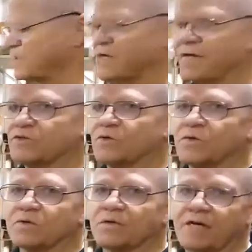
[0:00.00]
the
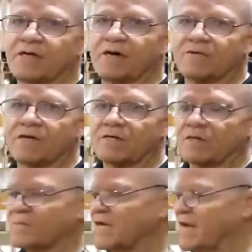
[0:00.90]
electrical end of it
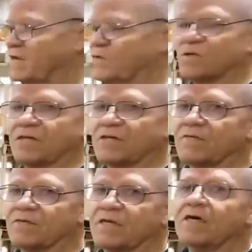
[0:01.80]
and the mechanical end
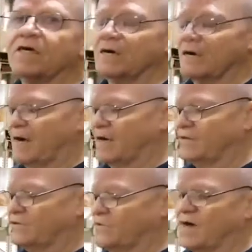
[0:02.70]
of it,
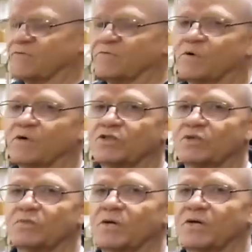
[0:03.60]
and you have, of course,
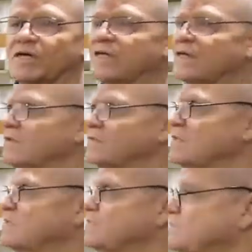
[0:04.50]
your burning end of
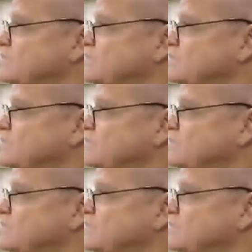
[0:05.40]
it.